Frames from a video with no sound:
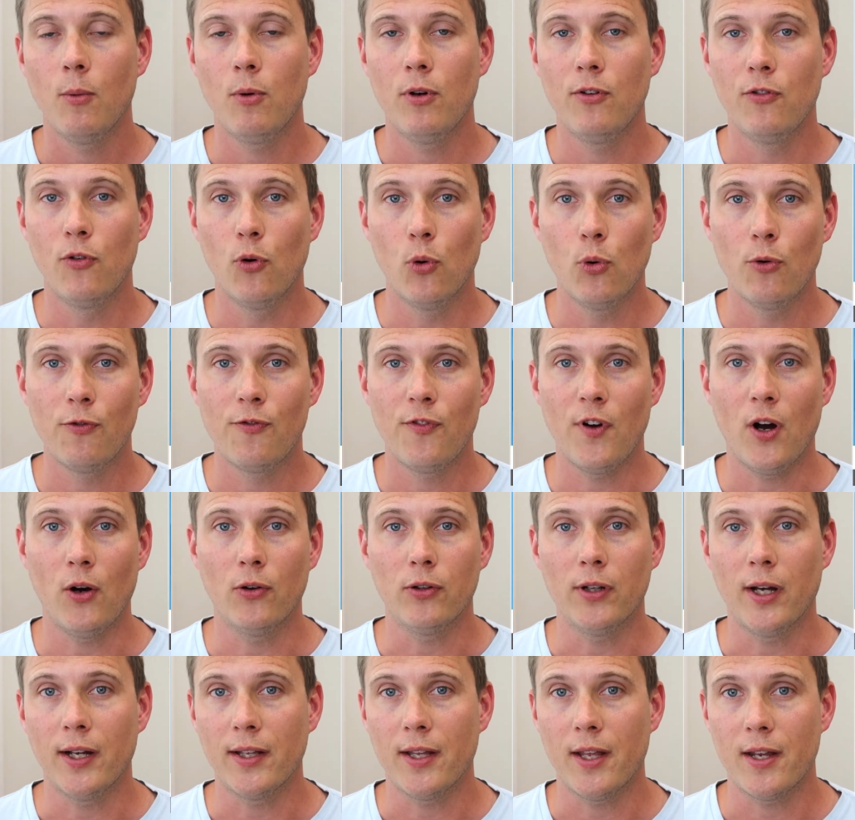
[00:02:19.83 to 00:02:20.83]
We've all
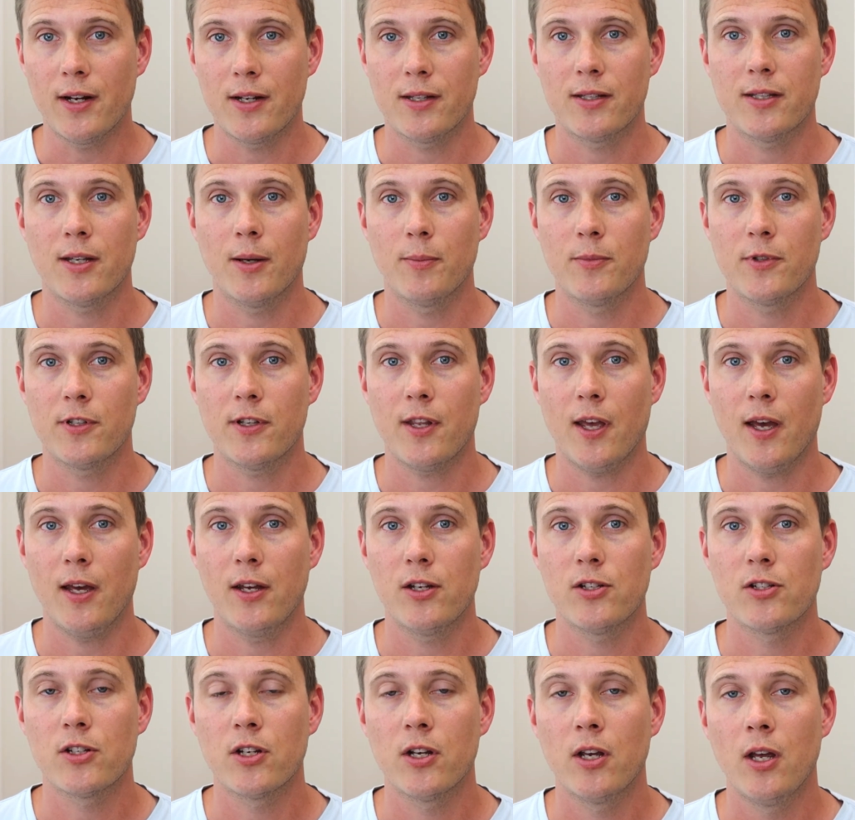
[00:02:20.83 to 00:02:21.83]
felt like that at some
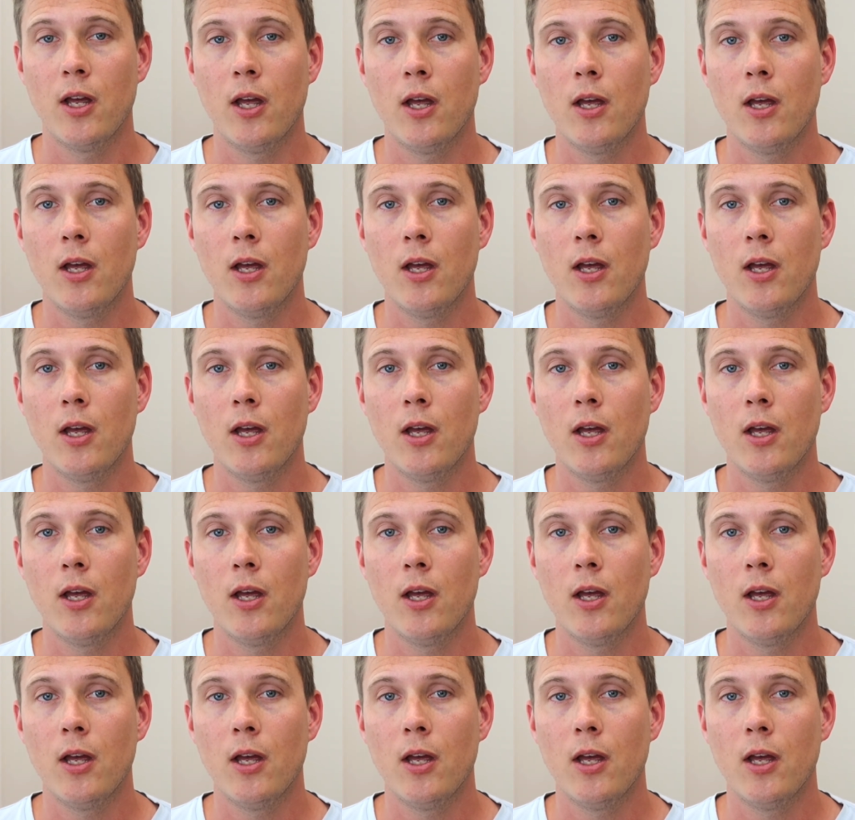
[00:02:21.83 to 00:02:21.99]
stage.